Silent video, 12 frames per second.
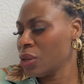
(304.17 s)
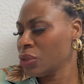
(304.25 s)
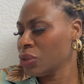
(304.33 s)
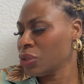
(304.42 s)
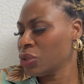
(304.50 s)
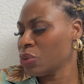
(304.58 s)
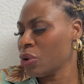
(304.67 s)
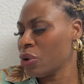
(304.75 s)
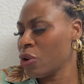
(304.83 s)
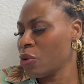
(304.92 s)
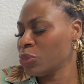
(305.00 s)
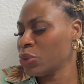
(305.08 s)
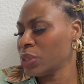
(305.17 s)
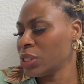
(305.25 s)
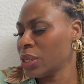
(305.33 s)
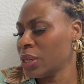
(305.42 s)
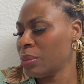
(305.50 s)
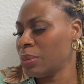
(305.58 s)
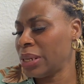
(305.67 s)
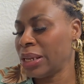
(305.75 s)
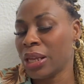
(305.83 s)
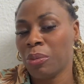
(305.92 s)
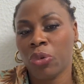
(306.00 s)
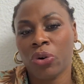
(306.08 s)
So this one comes with
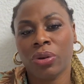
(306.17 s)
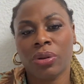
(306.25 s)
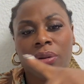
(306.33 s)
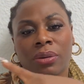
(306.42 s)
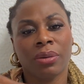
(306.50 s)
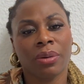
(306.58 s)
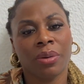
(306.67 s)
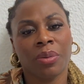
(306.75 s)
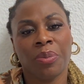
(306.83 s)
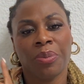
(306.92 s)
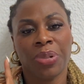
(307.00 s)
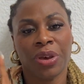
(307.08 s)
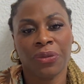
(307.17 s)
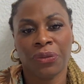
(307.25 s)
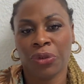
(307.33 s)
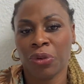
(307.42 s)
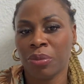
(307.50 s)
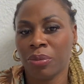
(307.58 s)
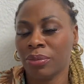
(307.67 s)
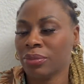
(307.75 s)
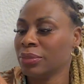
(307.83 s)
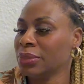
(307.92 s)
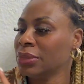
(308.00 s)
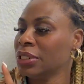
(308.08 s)
lemon perfume,
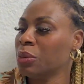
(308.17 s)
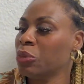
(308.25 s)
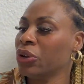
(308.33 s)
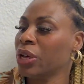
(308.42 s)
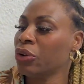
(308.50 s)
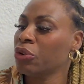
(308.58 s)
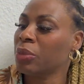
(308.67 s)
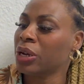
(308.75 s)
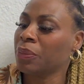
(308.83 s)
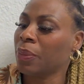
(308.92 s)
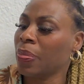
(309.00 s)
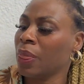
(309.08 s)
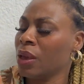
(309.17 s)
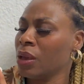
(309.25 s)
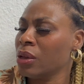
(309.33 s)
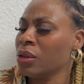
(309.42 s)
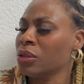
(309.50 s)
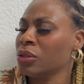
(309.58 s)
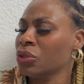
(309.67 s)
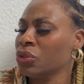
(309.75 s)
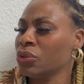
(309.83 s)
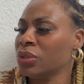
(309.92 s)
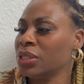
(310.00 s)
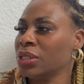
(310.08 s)
lemon aroma.
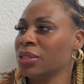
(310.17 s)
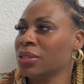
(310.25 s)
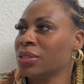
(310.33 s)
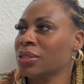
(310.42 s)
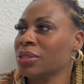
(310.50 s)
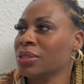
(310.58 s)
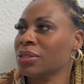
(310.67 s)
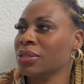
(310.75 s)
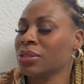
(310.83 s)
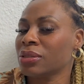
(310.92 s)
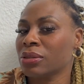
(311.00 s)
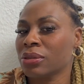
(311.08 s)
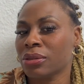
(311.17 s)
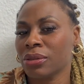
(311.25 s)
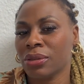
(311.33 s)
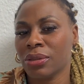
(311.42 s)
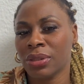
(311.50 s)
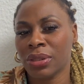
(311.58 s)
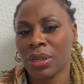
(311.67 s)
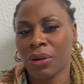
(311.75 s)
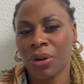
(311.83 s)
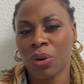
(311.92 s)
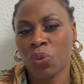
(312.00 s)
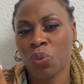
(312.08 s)
So this is
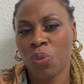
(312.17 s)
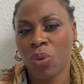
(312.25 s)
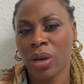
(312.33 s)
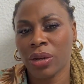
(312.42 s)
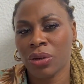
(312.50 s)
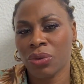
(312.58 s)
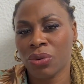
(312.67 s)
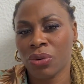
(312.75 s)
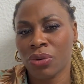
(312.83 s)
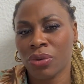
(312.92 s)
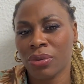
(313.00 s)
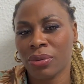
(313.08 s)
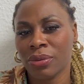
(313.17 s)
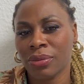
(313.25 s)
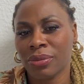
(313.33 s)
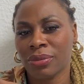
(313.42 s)
around €1